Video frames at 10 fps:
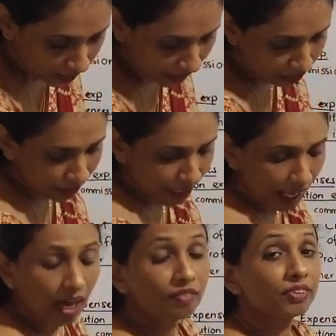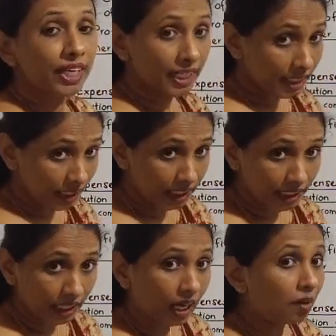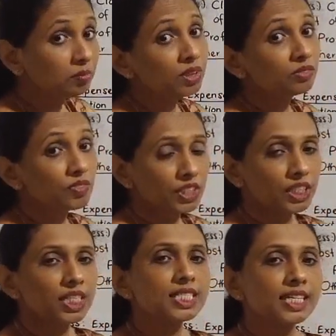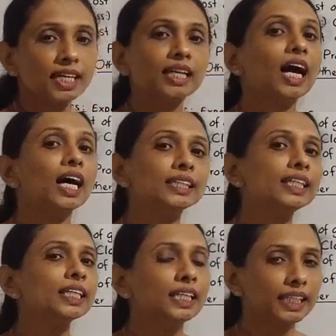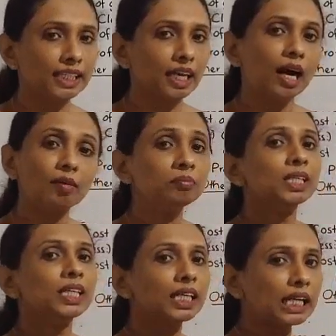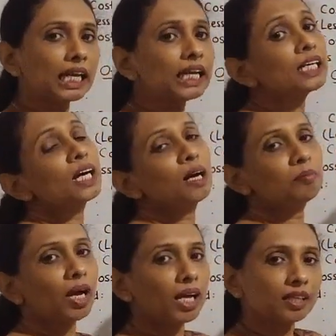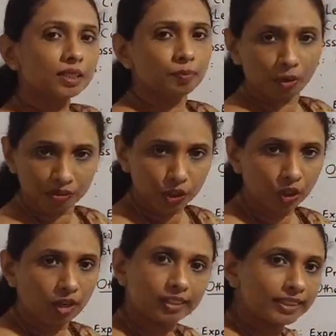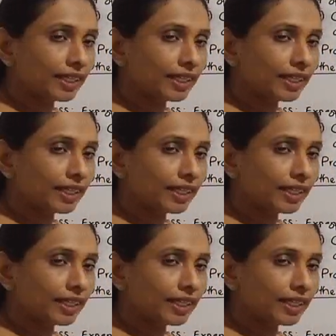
Then we have rent income, which is an other income, again come under the profit or loss